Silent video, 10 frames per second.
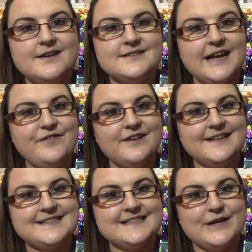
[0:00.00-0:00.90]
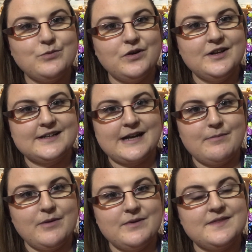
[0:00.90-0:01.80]
So if you'd like to see what look I
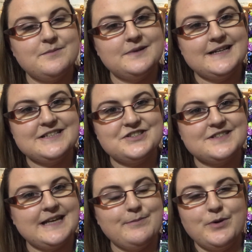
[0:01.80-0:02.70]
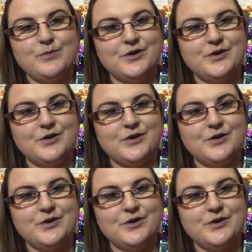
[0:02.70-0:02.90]
come up with, then please just keep on